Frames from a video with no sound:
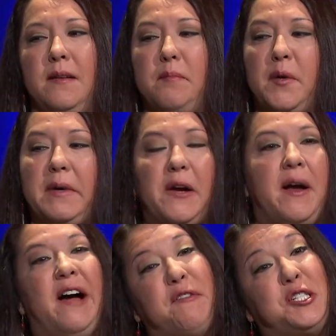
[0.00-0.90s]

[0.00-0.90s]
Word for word: But we don't have a